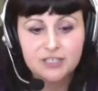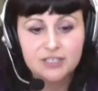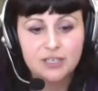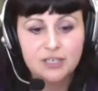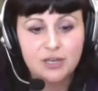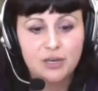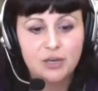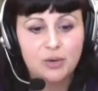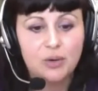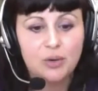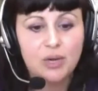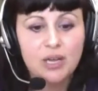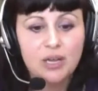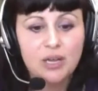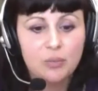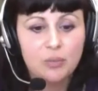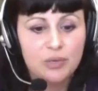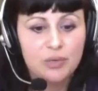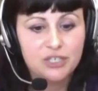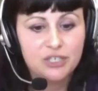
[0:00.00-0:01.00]
So
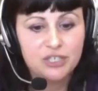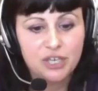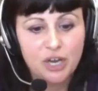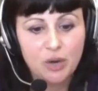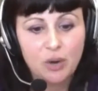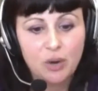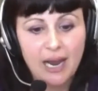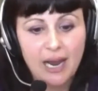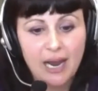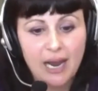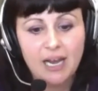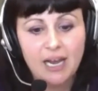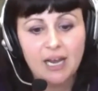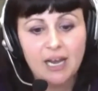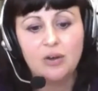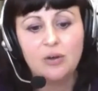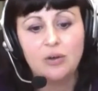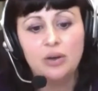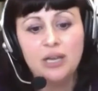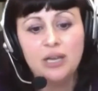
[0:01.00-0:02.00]
we show
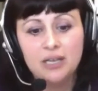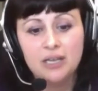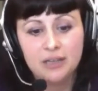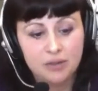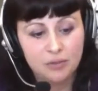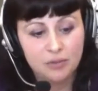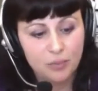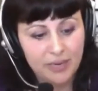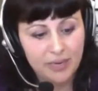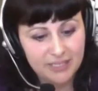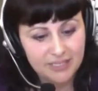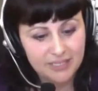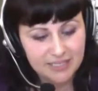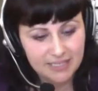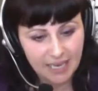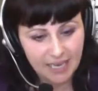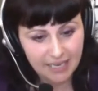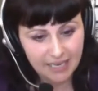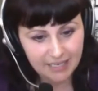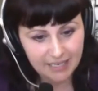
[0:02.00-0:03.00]
how the way
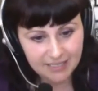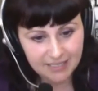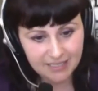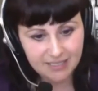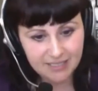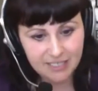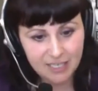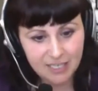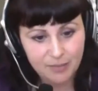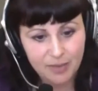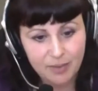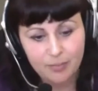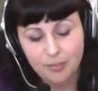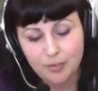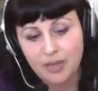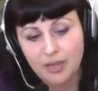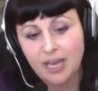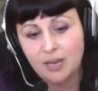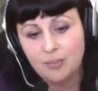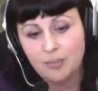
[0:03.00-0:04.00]
scientists come up
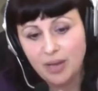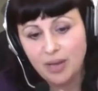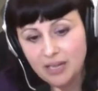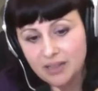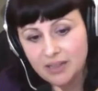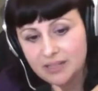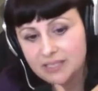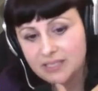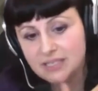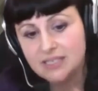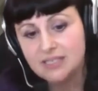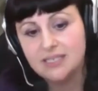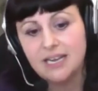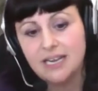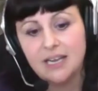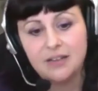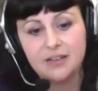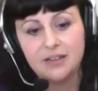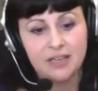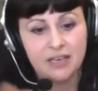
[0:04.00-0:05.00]
with hypotheses and
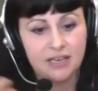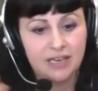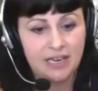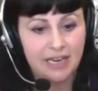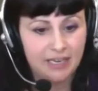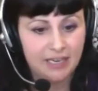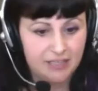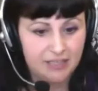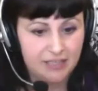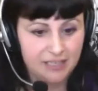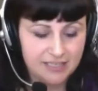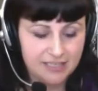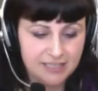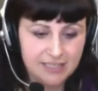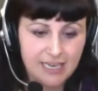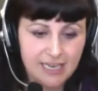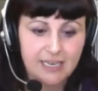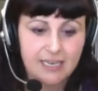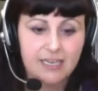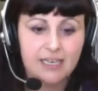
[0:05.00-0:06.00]
how they analyze
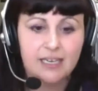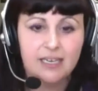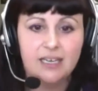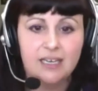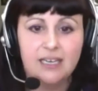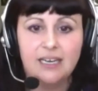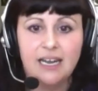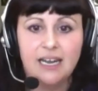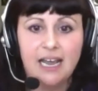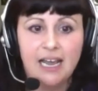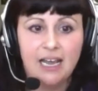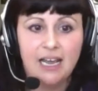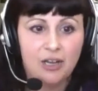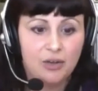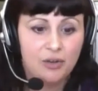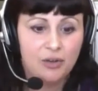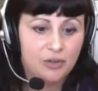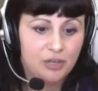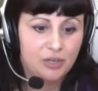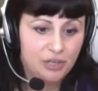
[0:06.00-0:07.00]
data and
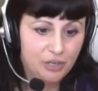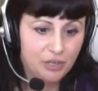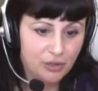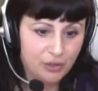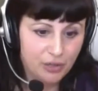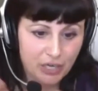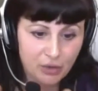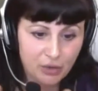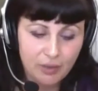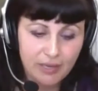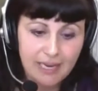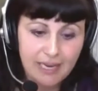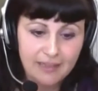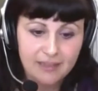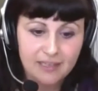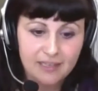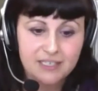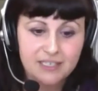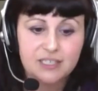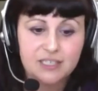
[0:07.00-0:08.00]
how you know they
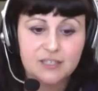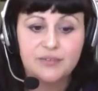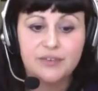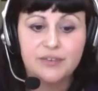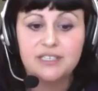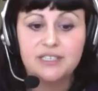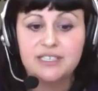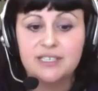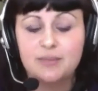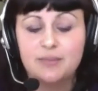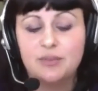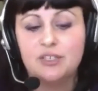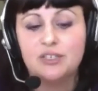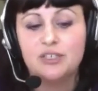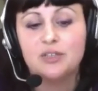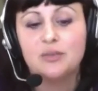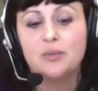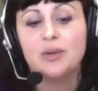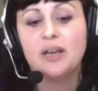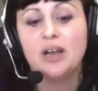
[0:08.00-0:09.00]
create things is very similar
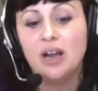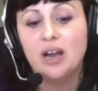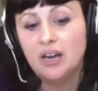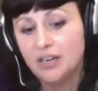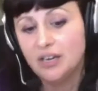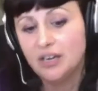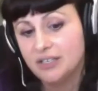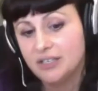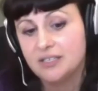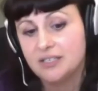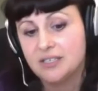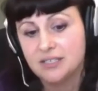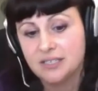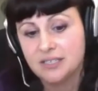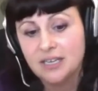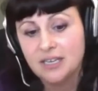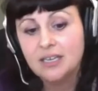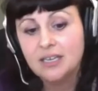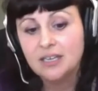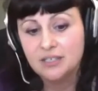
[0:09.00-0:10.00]
to the way
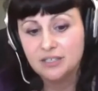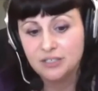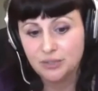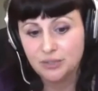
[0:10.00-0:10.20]
artists